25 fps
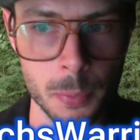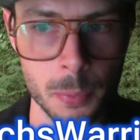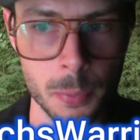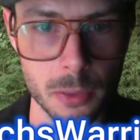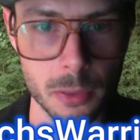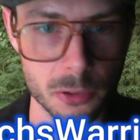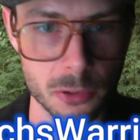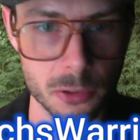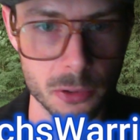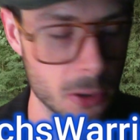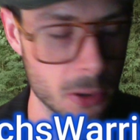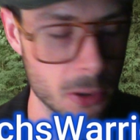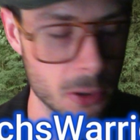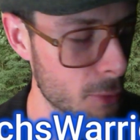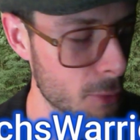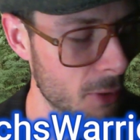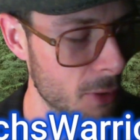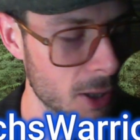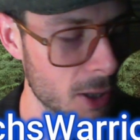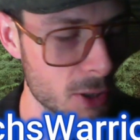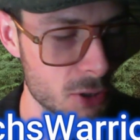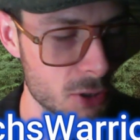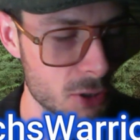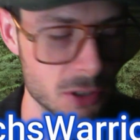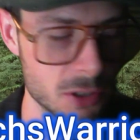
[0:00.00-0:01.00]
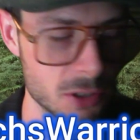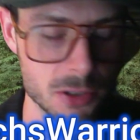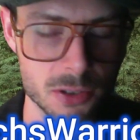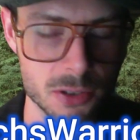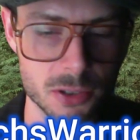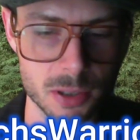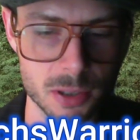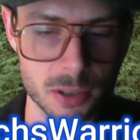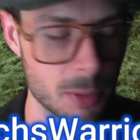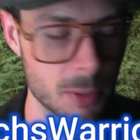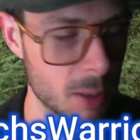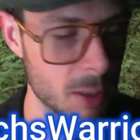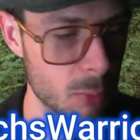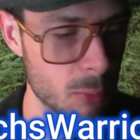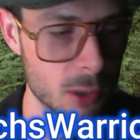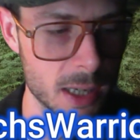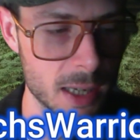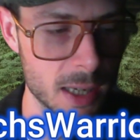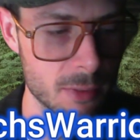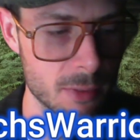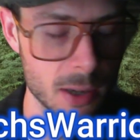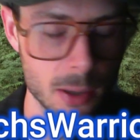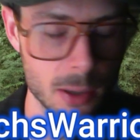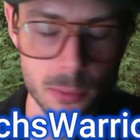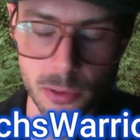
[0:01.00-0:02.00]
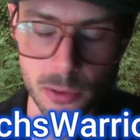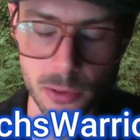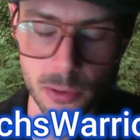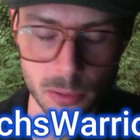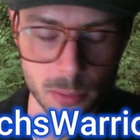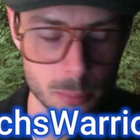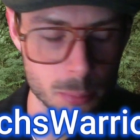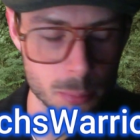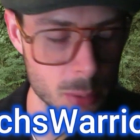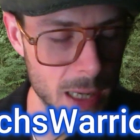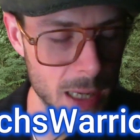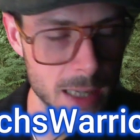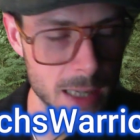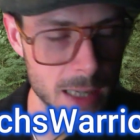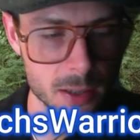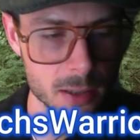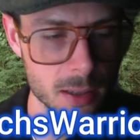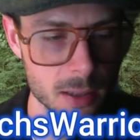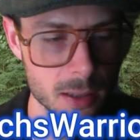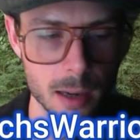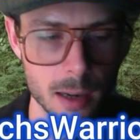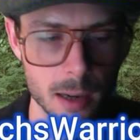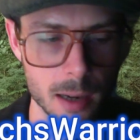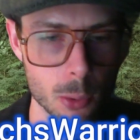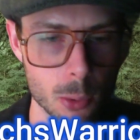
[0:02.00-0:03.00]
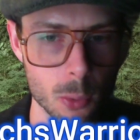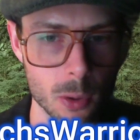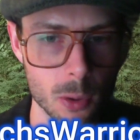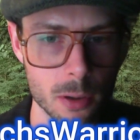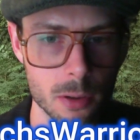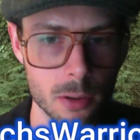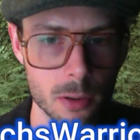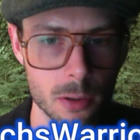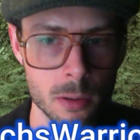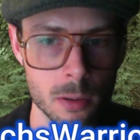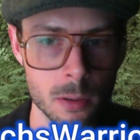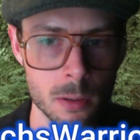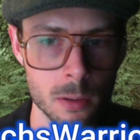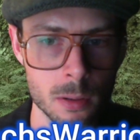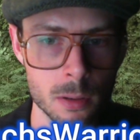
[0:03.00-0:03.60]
The salt flush is something we give out to practically everyone.